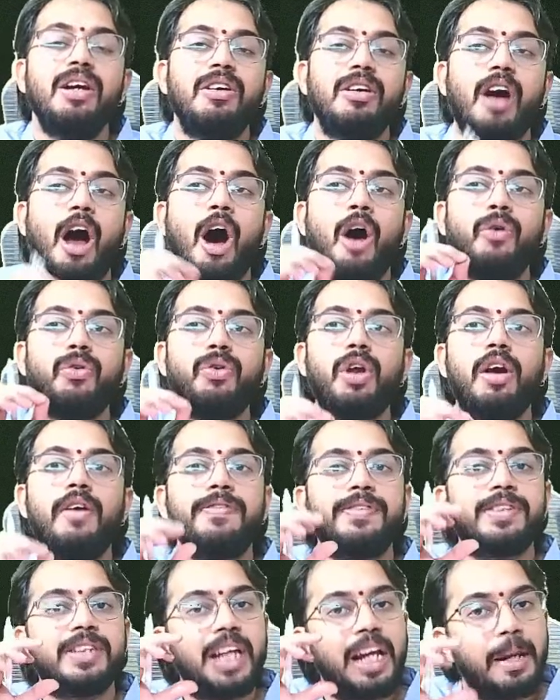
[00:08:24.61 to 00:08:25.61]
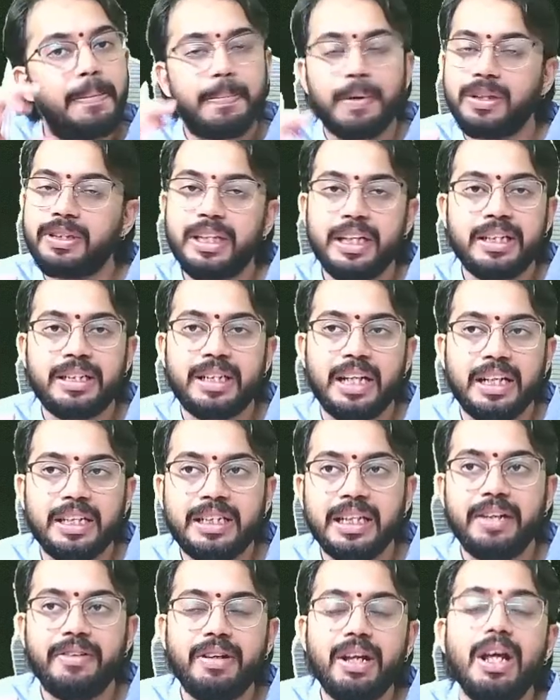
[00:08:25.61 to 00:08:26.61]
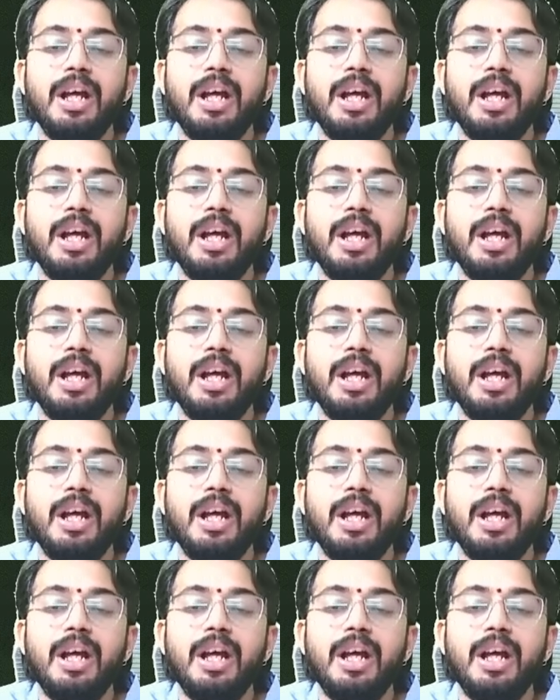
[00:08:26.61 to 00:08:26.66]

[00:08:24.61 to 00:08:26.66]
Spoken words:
out of sale proceeds received,